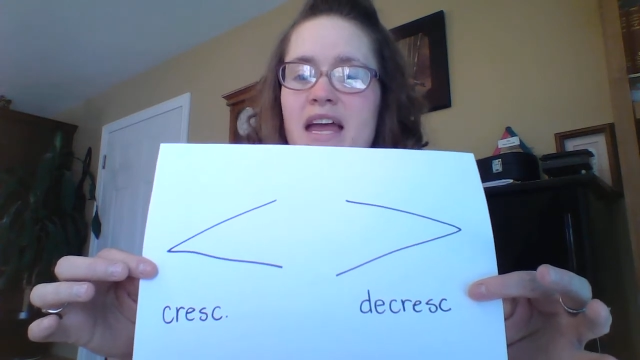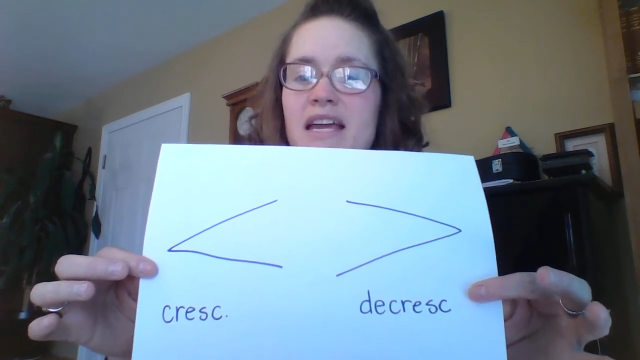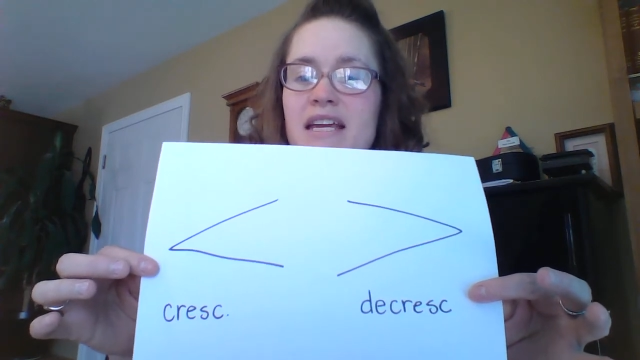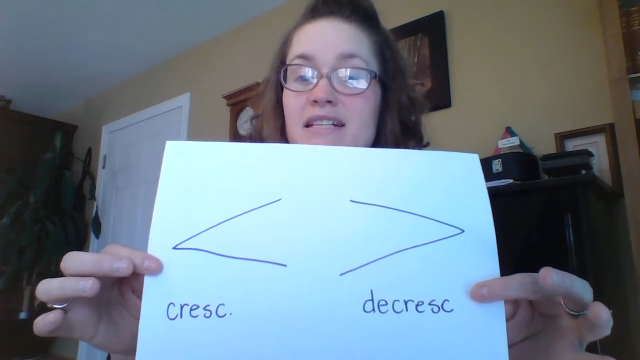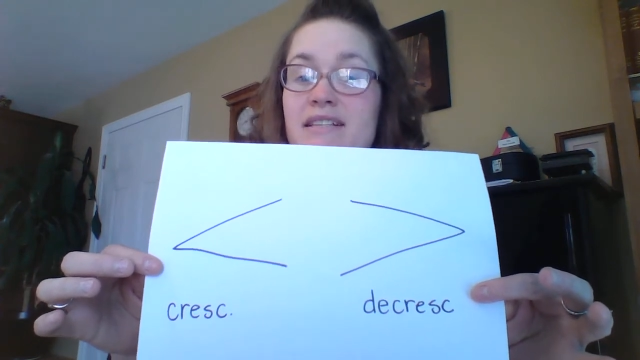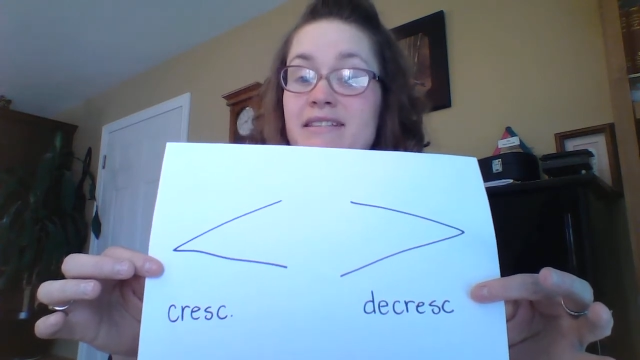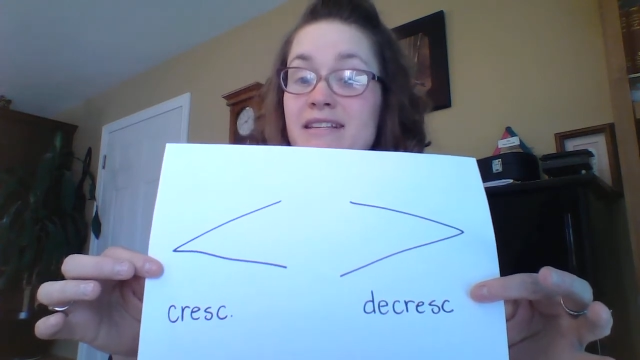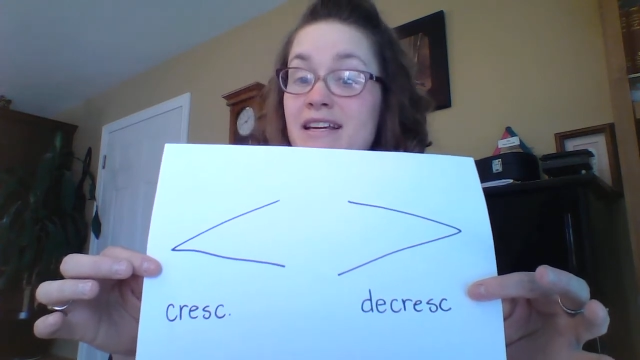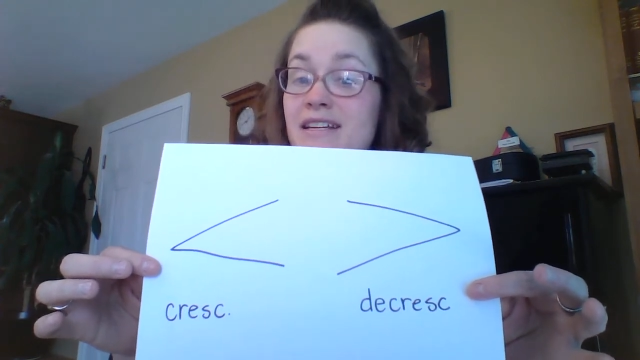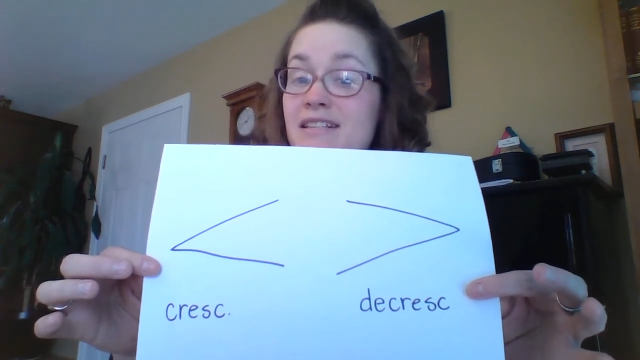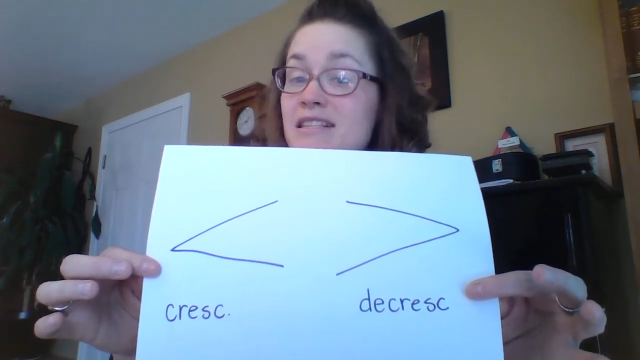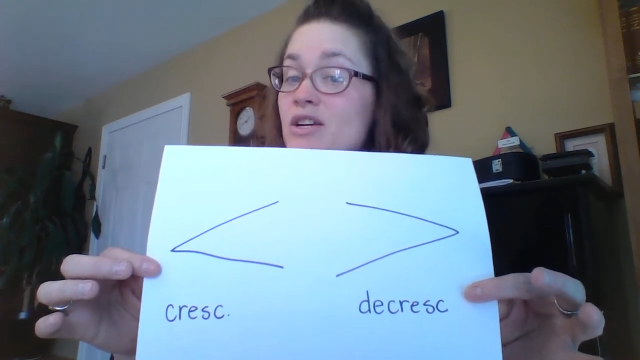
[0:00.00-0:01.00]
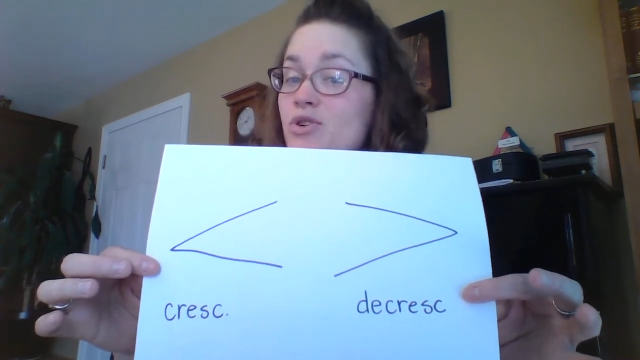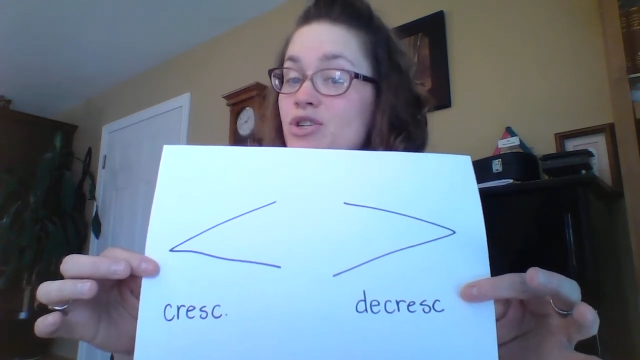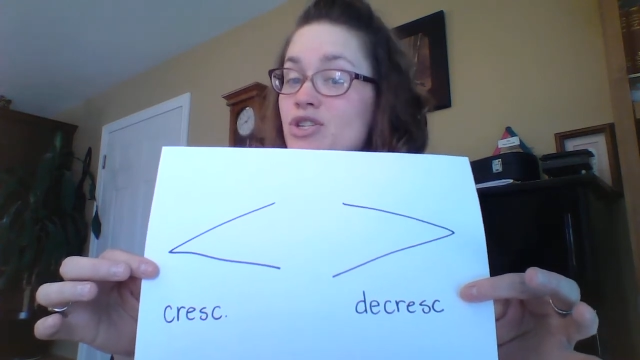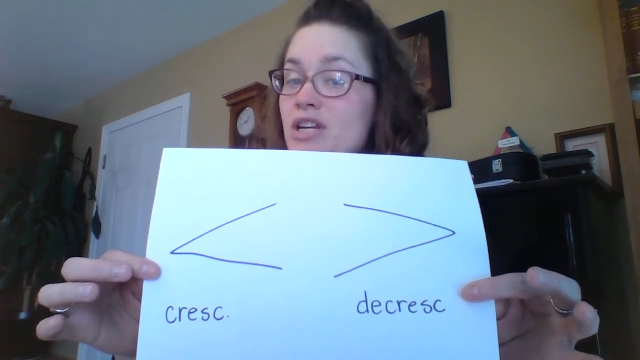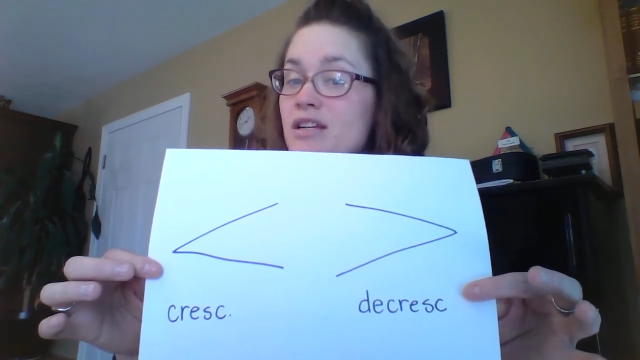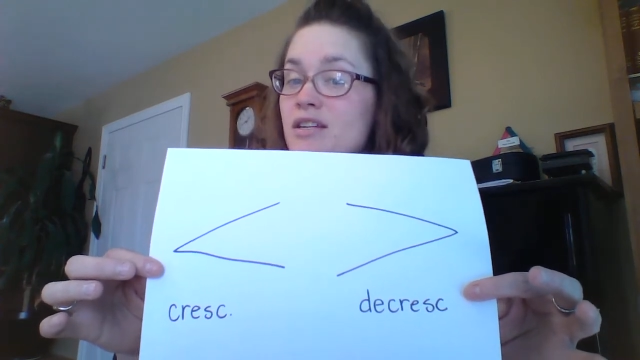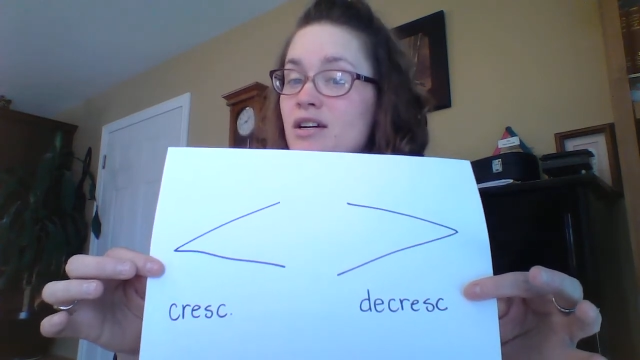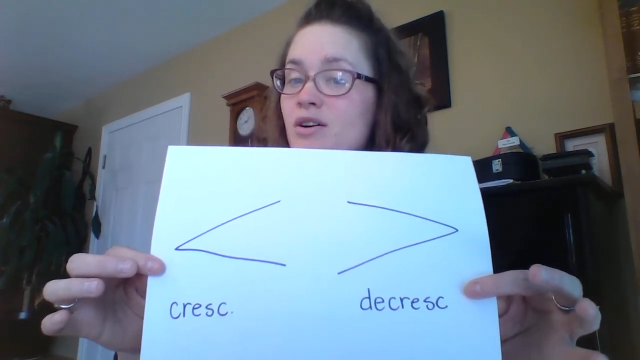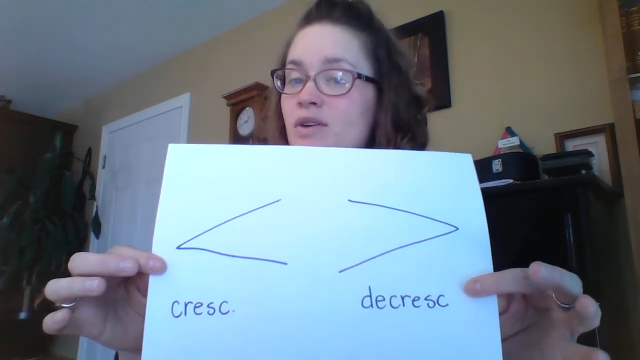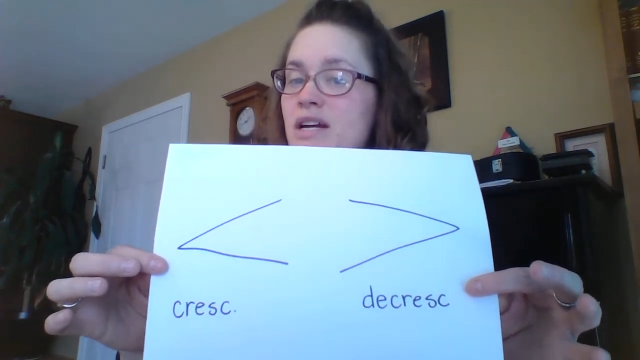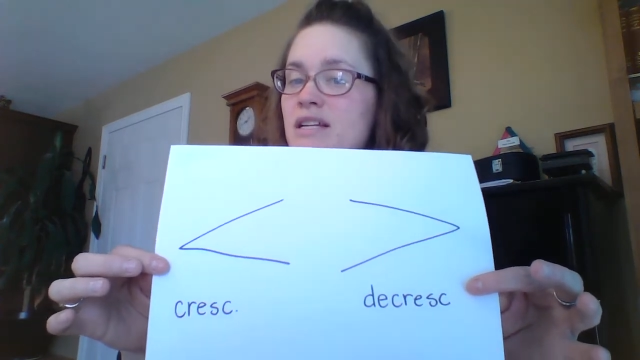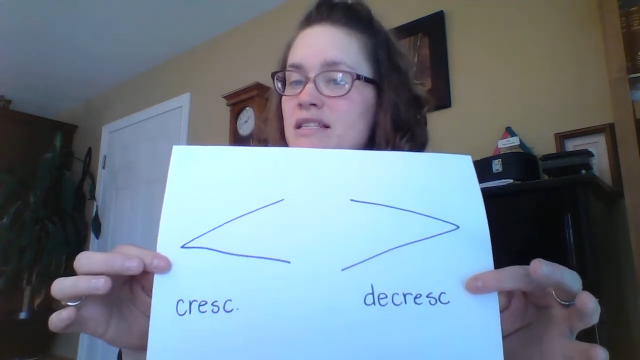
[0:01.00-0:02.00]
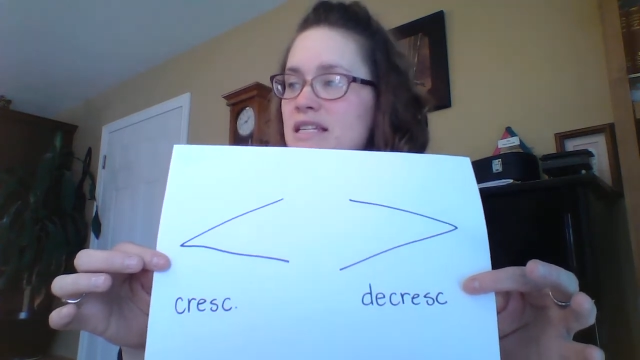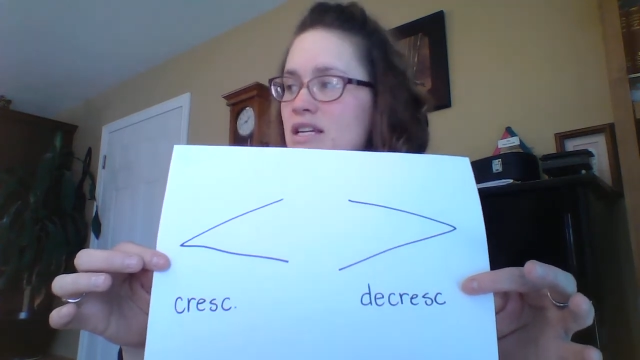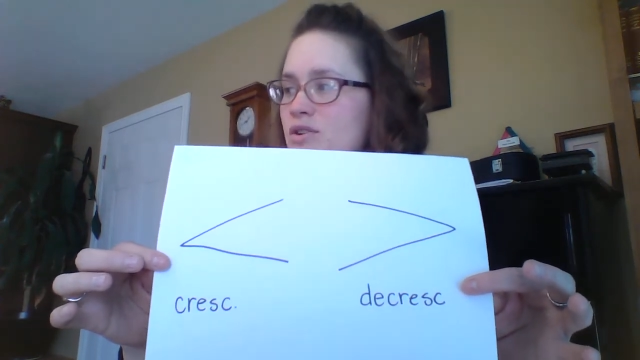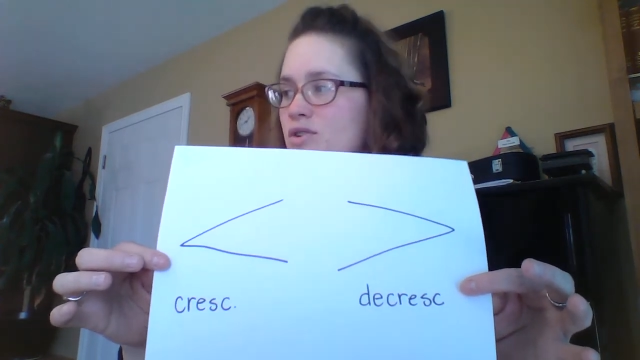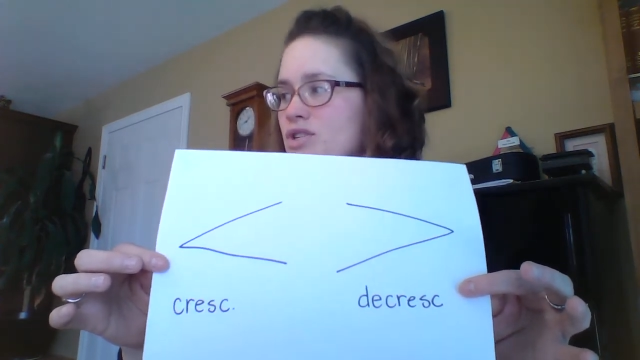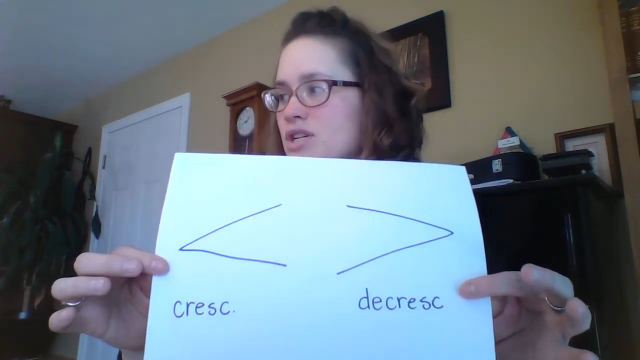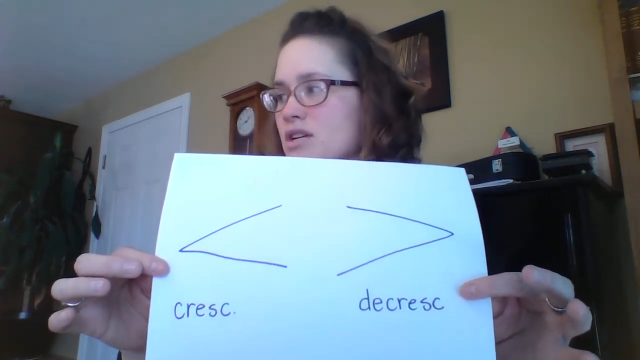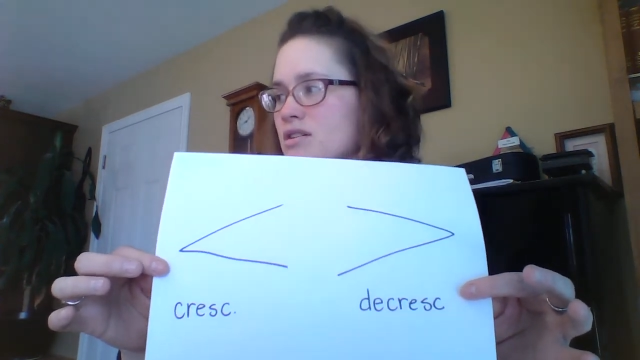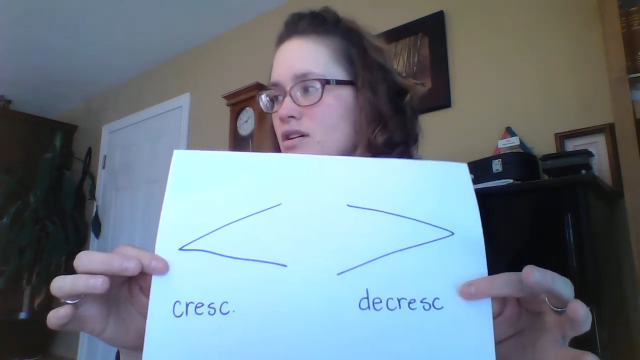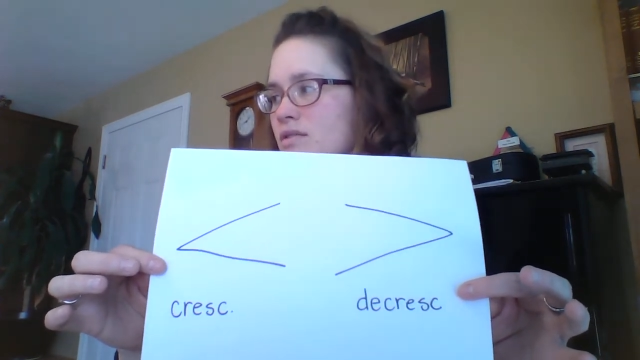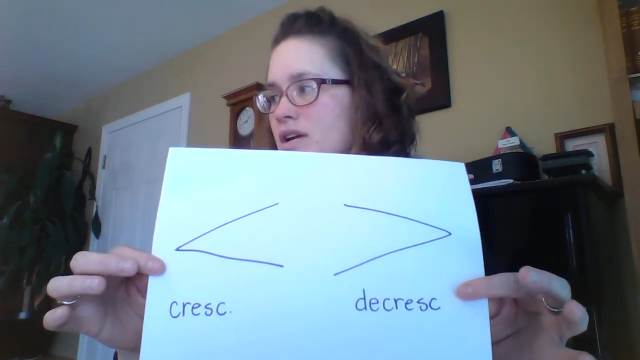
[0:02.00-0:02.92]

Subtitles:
It says crescendo and decrescendo.